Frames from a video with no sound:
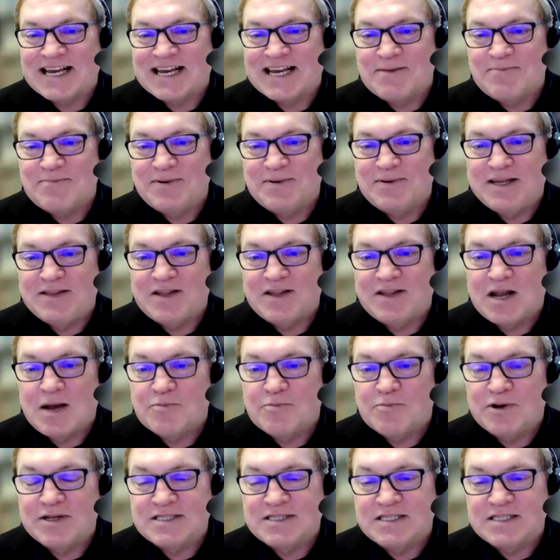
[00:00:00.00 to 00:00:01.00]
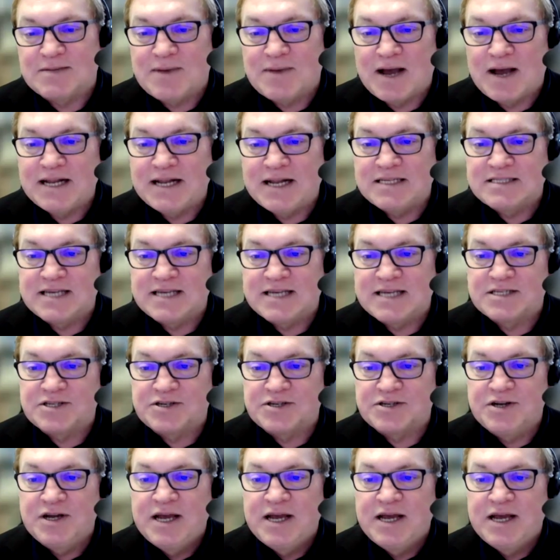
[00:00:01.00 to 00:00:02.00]
company that operates in the mining
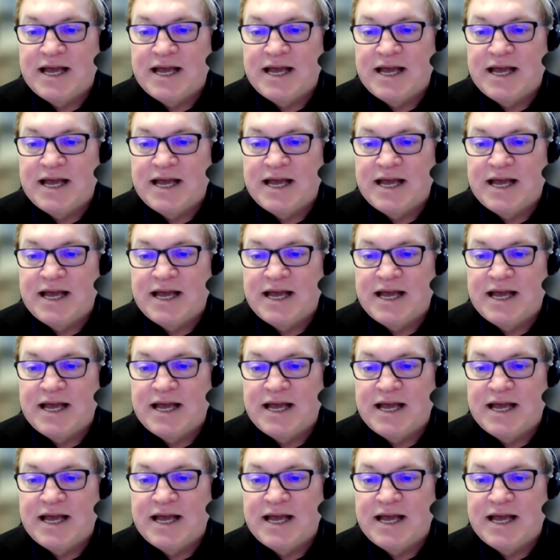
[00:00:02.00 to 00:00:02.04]
sector